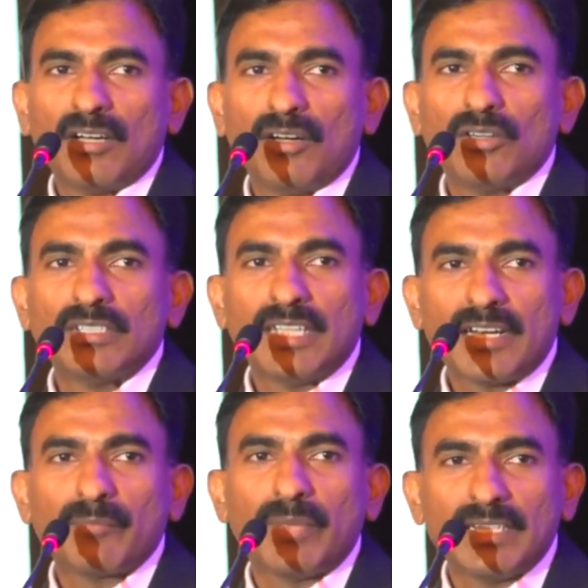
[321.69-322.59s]
or
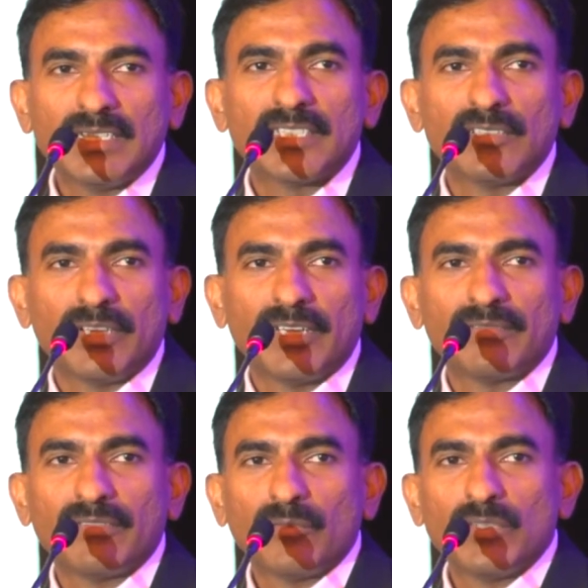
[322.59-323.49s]
direct partners that you have,
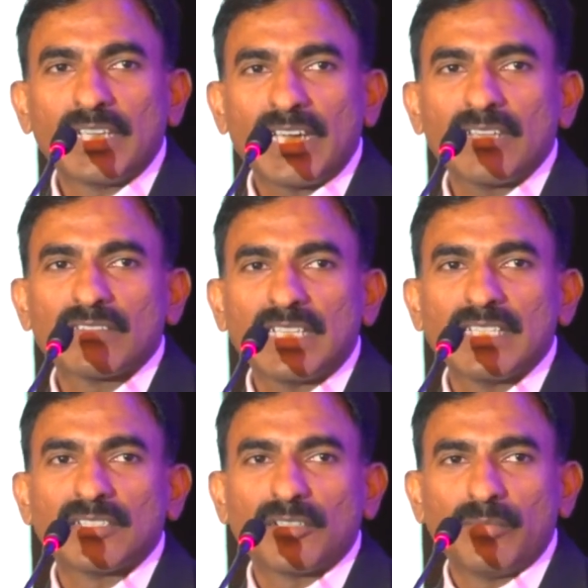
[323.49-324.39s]
which are kind of
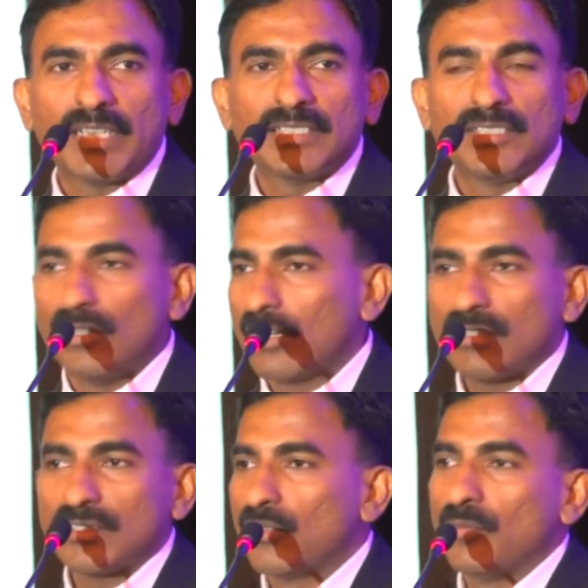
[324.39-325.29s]
size and complexity
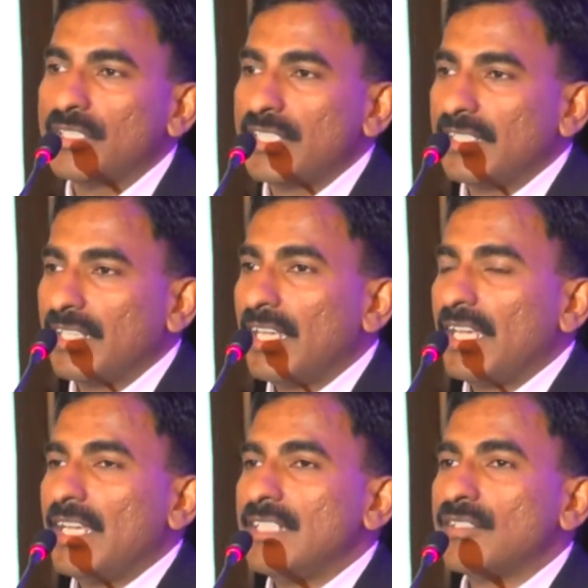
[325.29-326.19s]
across the global chain,
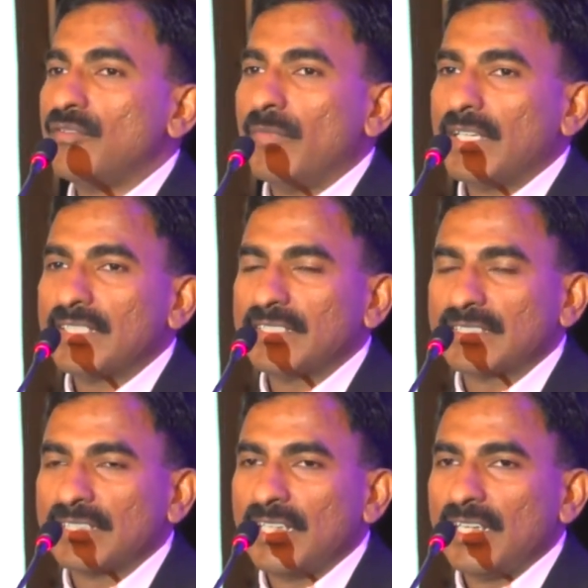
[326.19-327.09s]
is a humongous,